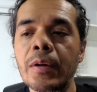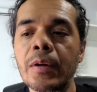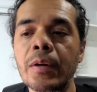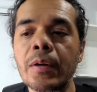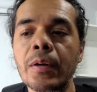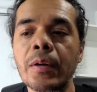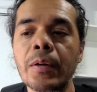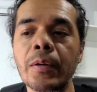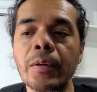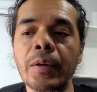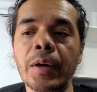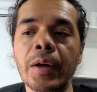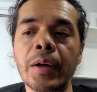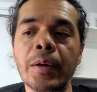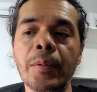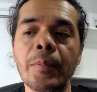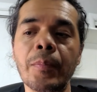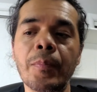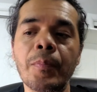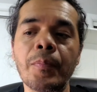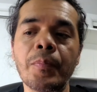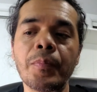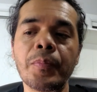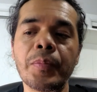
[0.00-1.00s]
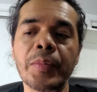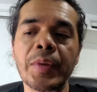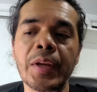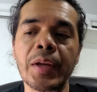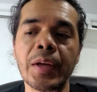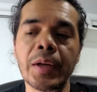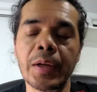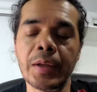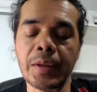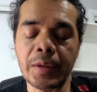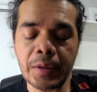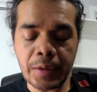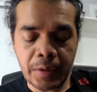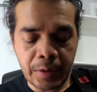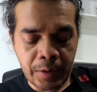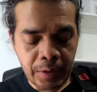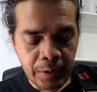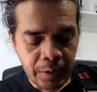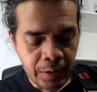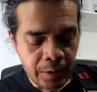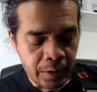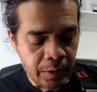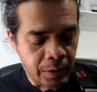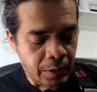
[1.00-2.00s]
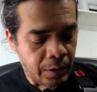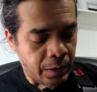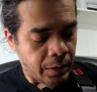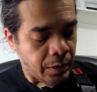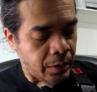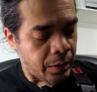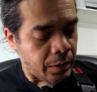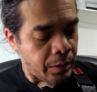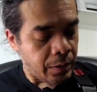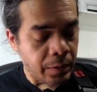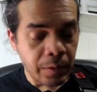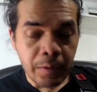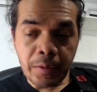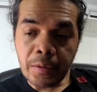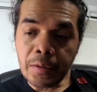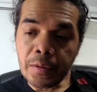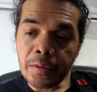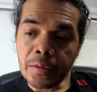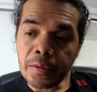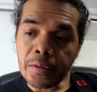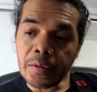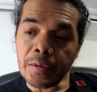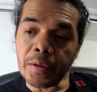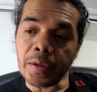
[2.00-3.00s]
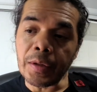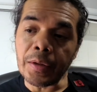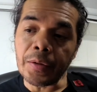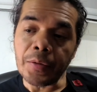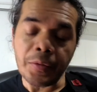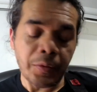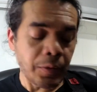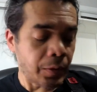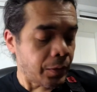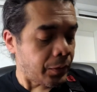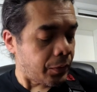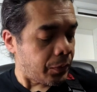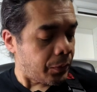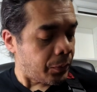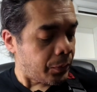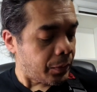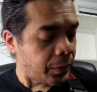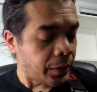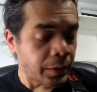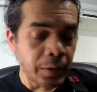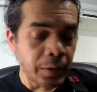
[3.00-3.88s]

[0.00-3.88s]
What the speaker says: Okay, then you're going to start tuning.